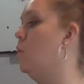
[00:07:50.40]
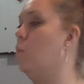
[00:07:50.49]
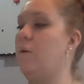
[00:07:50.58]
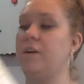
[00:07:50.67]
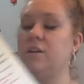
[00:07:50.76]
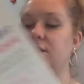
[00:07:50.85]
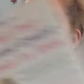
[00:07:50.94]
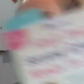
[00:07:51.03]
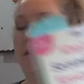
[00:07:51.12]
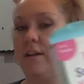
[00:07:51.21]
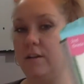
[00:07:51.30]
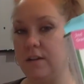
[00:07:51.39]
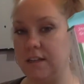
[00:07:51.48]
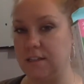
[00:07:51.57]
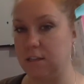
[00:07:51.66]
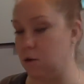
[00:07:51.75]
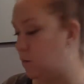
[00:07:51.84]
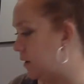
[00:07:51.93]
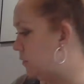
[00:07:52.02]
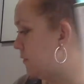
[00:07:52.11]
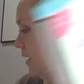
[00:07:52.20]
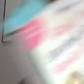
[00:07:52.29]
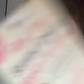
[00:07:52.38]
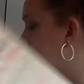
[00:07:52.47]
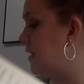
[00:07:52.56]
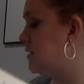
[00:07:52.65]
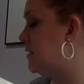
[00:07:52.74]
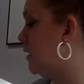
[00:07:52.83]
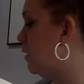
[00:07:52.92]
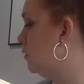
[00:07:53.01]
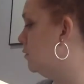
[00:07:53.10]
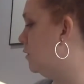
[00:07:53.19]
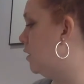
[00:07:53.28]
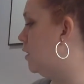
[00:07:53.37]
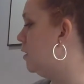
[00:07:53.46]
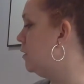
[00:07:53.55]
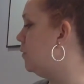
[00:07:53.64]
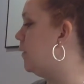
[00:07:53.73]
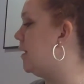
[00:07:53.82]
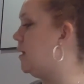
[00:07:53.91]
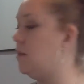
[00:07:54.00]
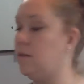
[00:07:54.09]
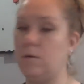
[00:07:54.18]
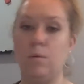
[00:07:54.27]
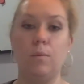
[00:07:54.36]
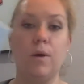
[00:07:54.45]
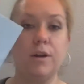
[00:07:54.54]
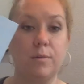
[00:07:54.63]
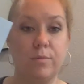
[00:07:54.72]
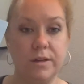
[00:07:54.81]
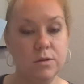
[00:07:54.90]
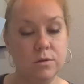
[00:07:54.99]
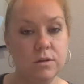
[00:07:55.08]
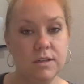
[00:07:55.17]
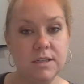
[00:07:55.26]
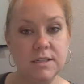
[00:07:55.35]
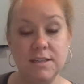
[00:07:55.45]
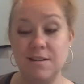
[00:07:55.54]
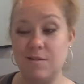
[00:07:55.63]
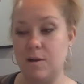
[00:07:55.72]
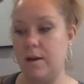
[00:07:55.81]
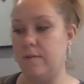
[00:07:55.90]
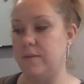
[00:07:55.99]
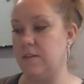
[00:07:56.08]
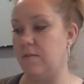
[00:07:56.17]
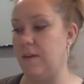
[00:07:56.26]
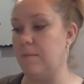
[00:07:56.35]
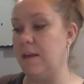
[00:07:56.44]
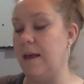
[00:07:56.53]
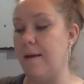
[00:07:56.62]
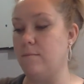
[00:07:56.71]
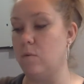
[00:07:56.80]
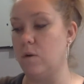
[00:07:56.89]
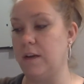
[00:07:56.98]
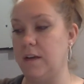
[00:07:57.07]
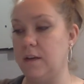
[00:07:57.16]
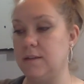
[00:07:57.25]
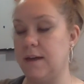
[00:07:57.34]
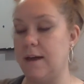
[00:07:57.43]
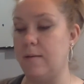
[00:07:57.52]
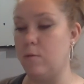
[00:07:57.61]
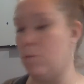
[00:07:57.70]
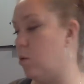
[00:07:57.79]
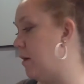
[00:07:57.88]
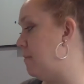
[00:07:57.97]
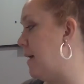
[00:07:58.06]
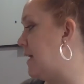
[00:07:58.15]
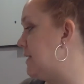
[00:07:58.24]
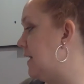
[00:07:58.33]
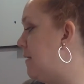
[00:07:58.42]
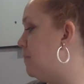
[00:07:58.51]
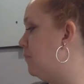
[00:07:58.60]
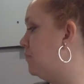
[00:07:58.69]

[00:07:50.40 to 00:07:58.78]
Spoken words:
What Your Second Grader Needs to Know. We read this along with what your preschooler needs to know, kind of as a family at morning time or morning basket.